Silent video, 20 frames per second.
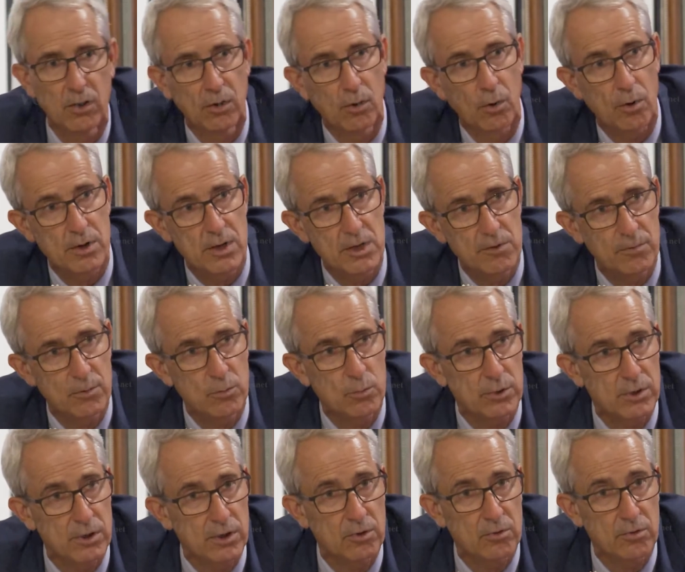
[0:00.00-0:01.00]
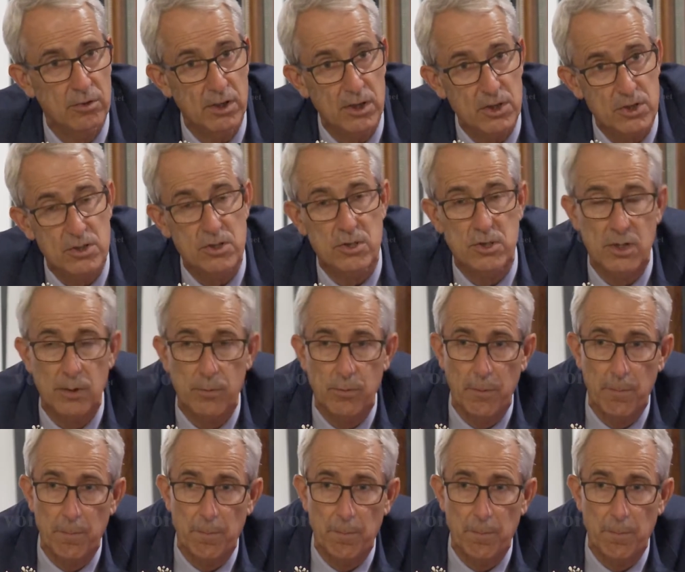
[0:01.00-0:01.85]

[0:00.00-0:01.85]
or even within a relationship.